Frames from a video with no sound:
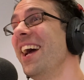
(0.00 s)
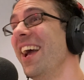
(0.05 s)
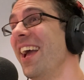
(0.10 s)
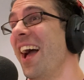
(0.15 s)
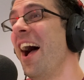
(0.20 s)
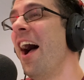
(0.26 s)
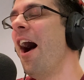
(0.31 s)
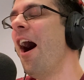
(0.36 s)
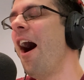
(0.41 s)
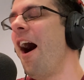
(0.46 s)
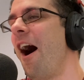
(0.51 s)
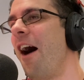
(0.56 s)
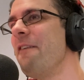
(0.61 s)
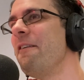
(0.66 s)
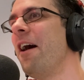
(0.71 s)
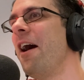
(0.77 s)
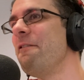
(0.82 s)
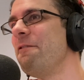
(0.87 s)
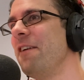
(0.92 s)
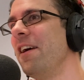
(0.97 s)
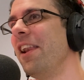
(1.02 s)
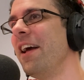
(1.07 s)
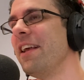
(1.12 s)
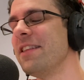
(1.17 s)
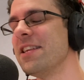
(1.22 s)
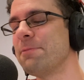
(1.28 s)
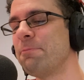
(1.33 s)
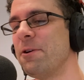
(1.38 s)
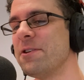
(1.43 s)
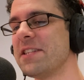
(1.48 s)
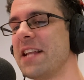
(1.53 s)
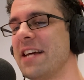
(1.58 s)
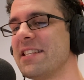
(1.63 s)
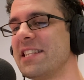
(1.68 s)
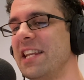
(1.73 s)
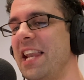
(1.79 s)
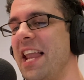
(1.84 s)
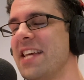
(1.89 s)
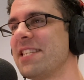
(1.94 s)
I feel like this person has
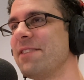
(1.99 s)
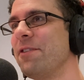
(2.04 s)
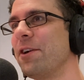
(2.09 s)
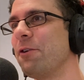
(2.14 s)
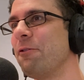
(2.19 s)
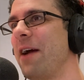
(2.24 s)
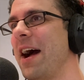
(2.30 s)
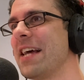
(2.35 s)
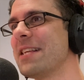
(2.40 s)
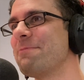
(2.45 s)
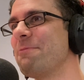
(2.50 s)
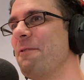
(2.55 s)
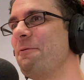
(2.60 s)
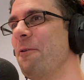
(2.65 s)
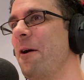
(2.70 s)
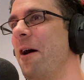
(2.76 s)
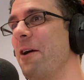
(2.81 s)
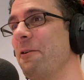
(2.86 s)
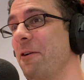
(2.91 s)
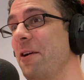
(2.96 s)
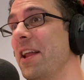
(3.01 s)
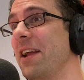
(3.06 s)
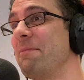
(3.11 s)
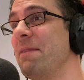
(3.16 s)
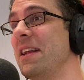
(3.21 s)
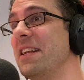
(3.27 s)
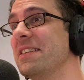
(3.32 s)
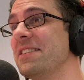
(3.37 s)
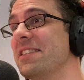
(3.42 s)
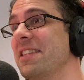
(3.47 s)
less of a grasp of what ironic means